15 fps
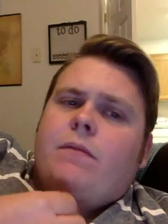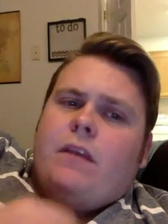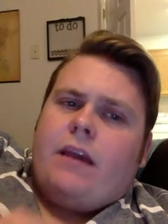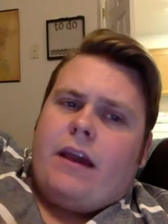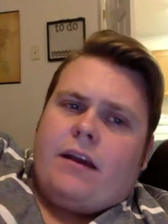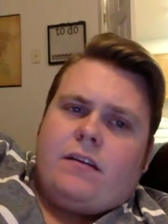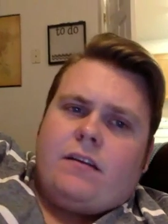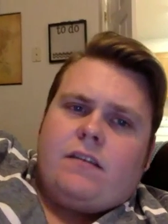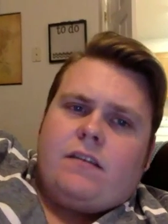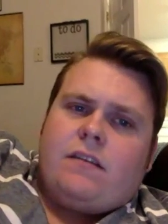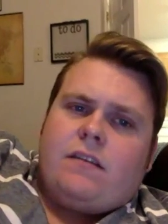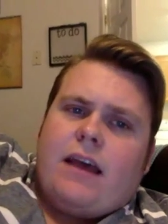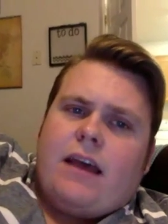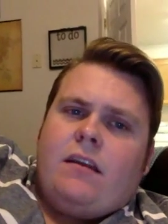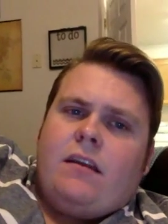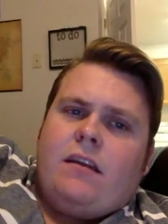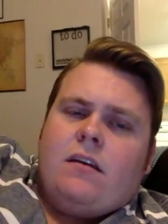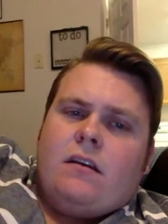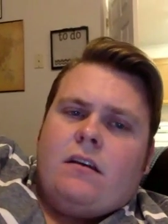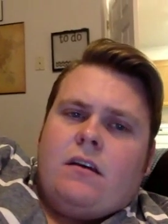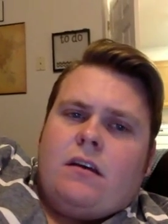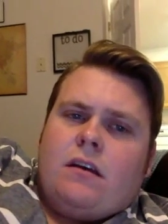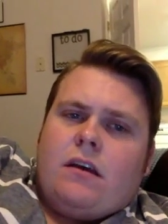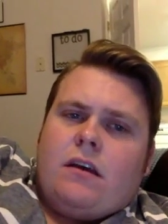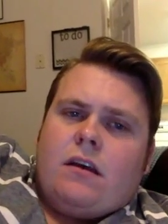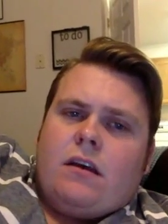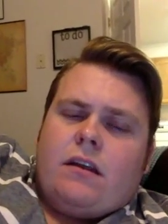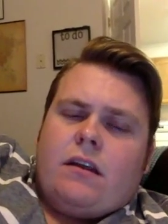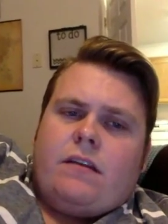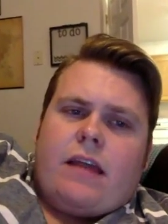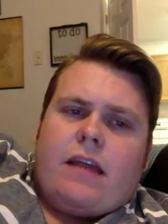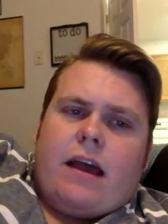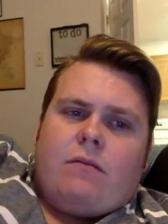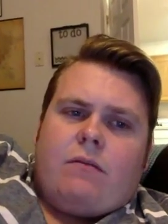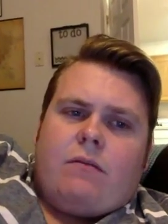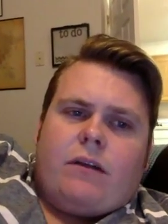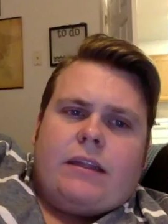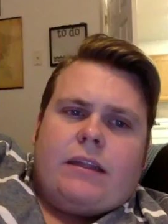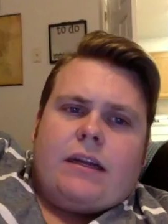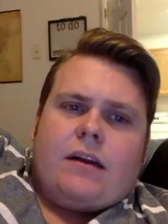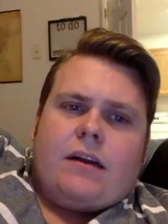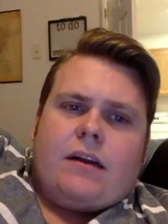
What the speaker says: Yeah, because it's that one right there.